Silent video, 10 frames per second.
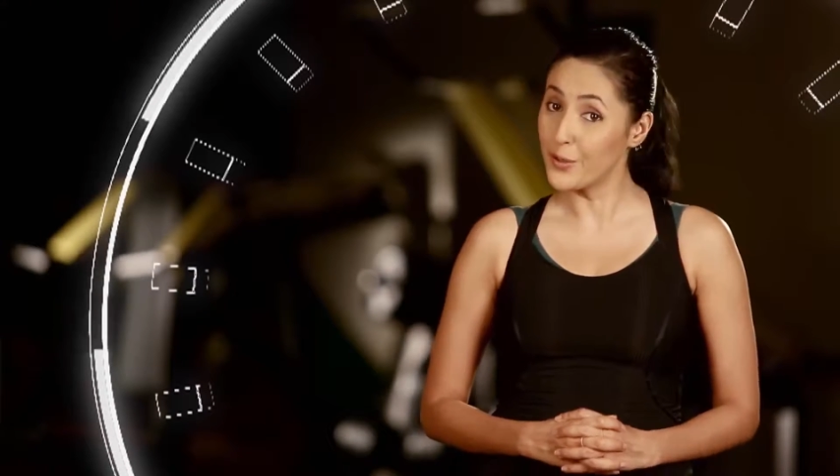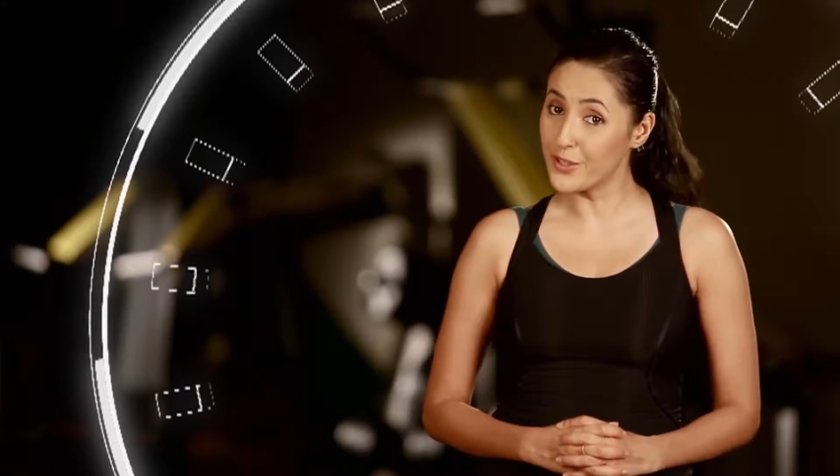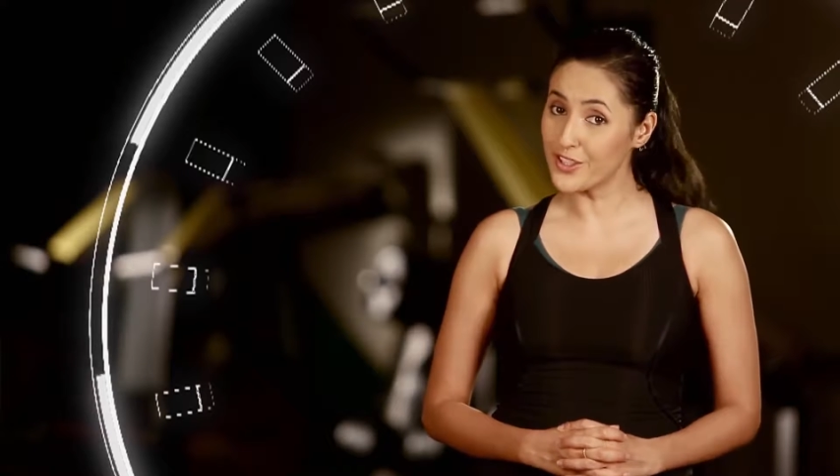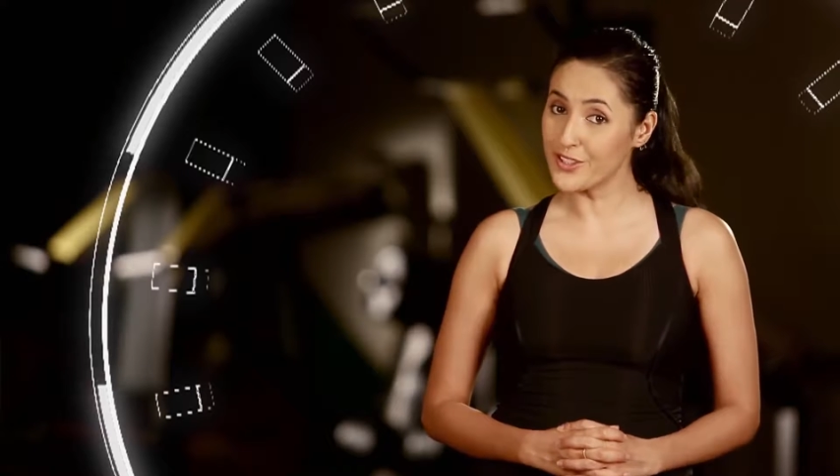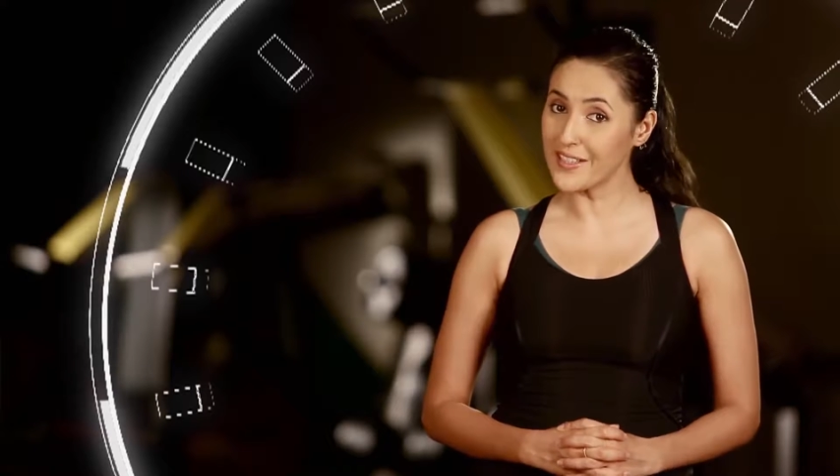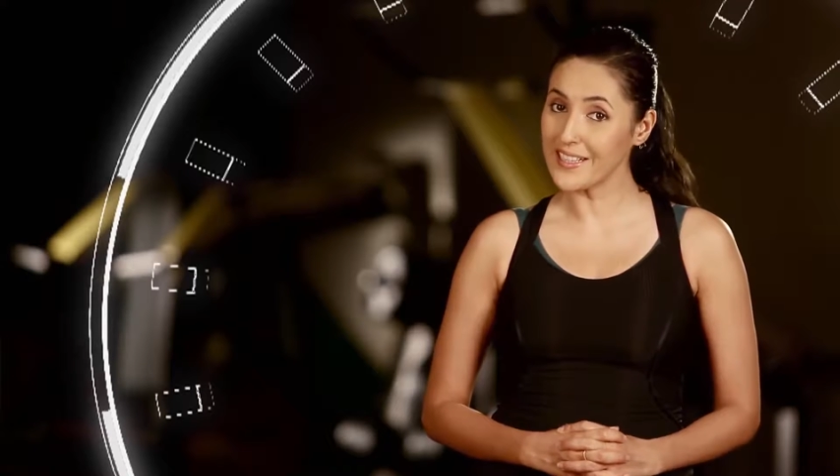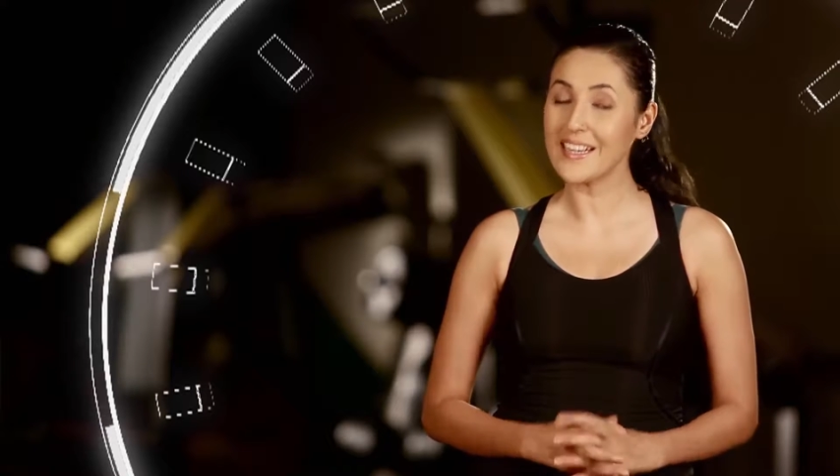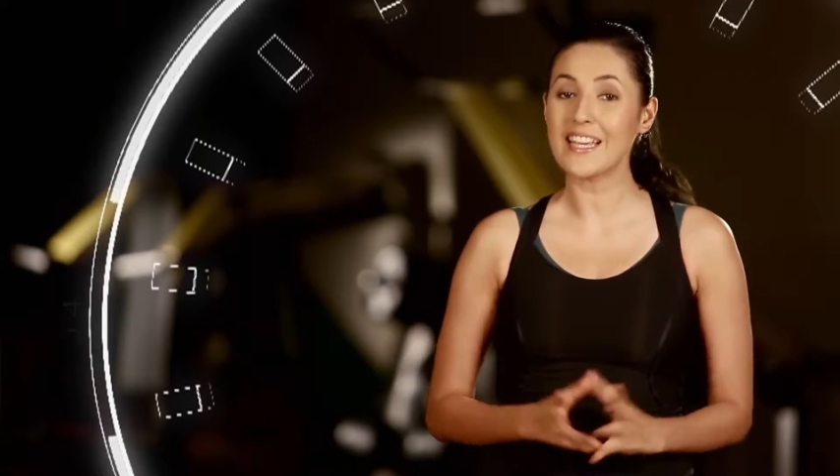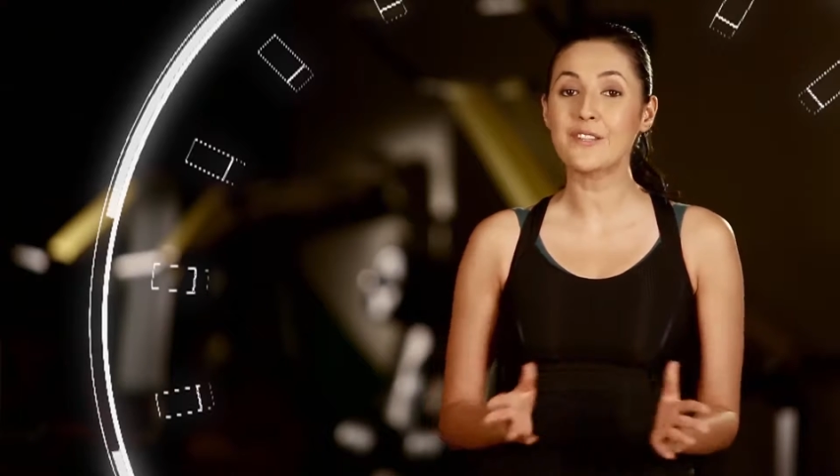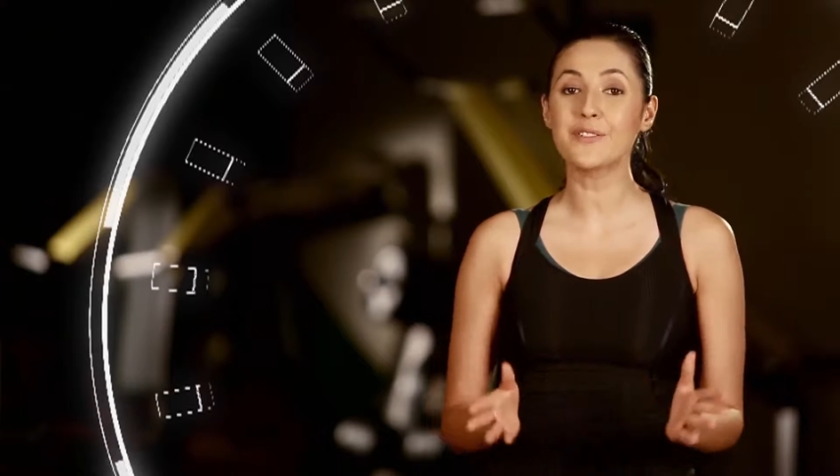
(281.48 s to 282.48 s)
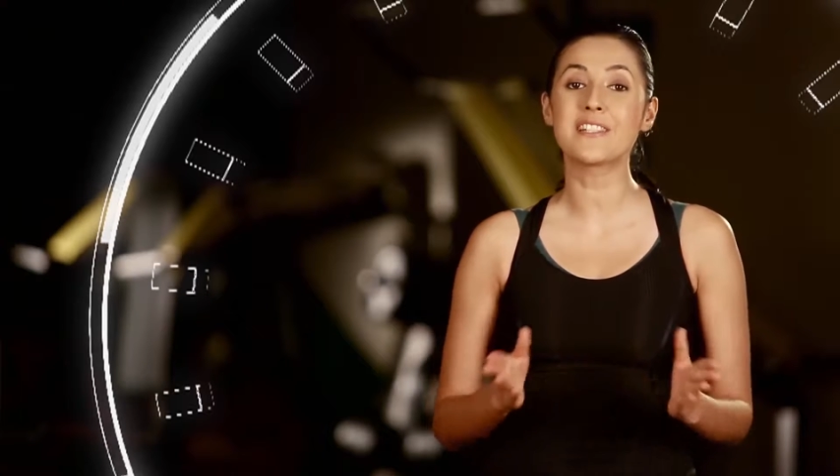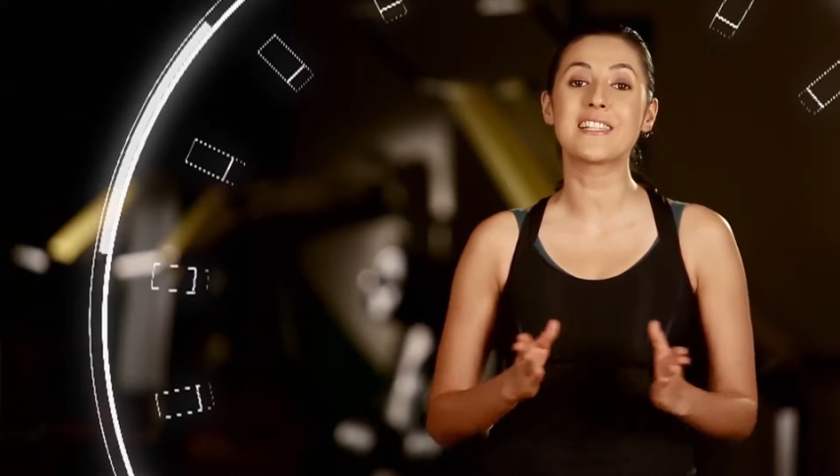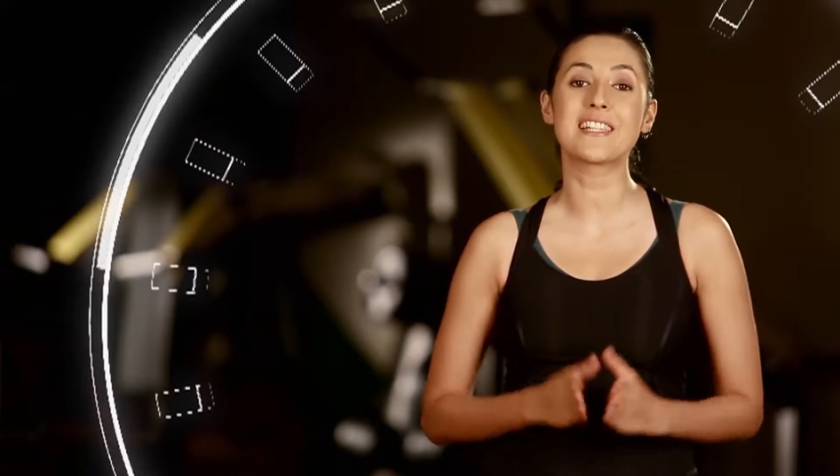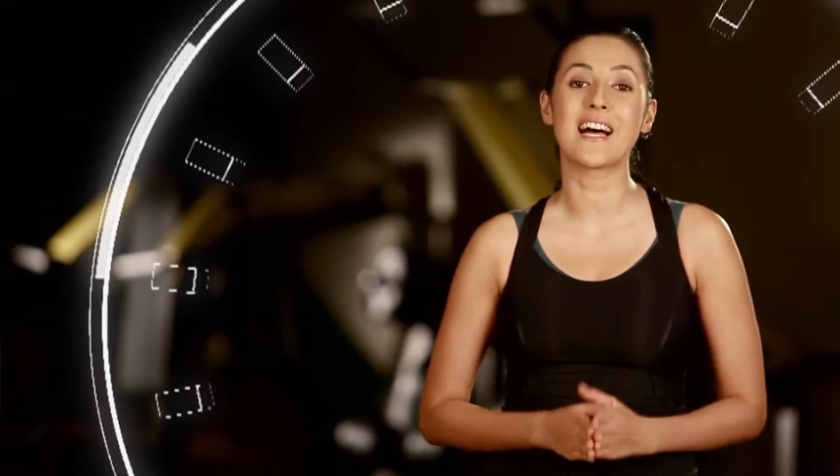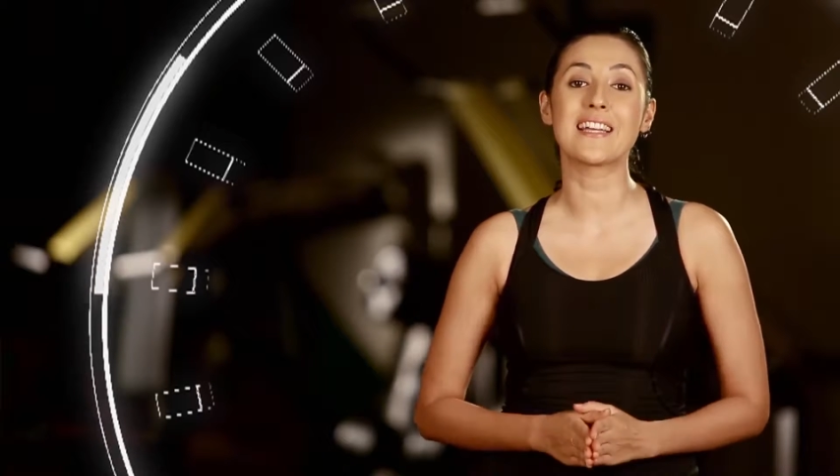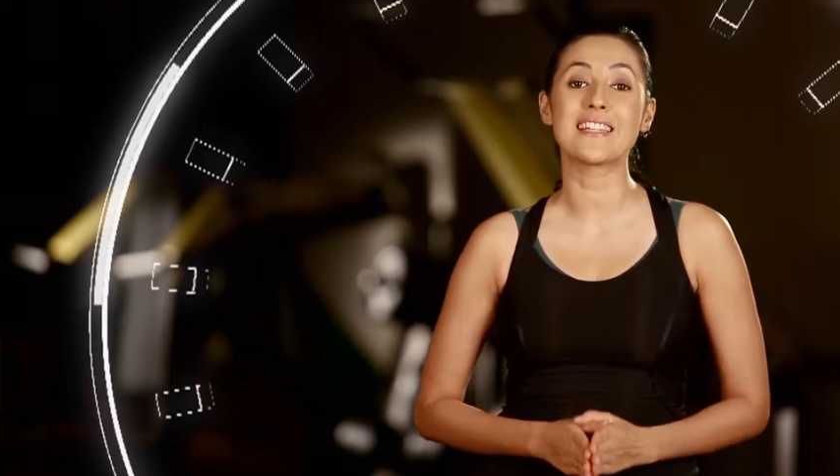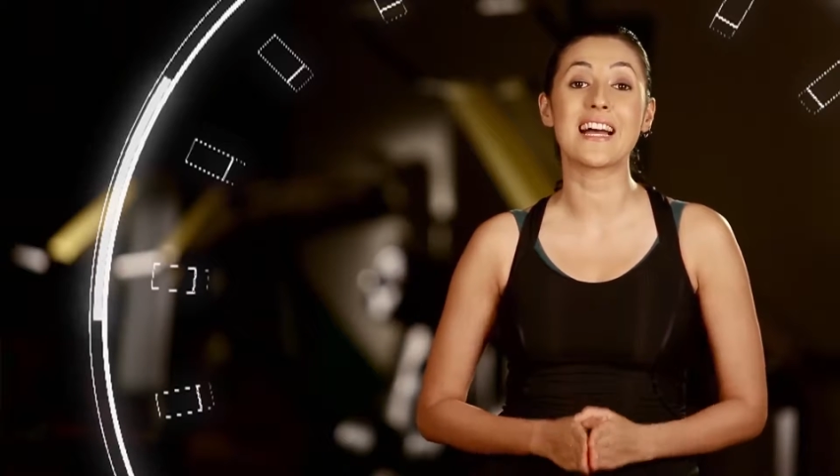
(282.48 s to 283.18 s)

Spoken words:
Originally, it was designed